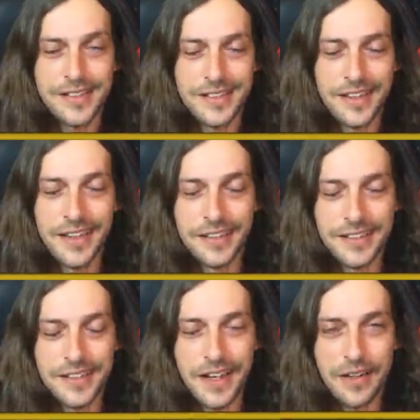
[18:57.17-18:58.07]
things
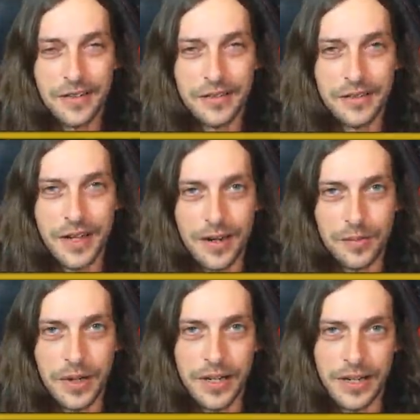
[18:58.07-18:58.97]
that are locked
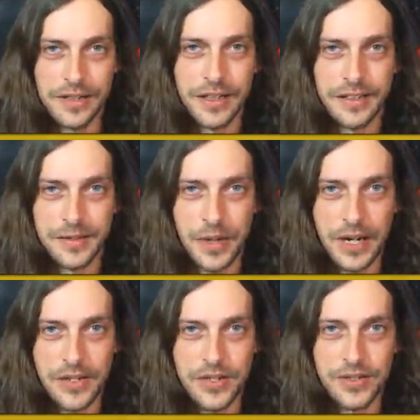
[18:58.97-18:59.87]
behind the expansions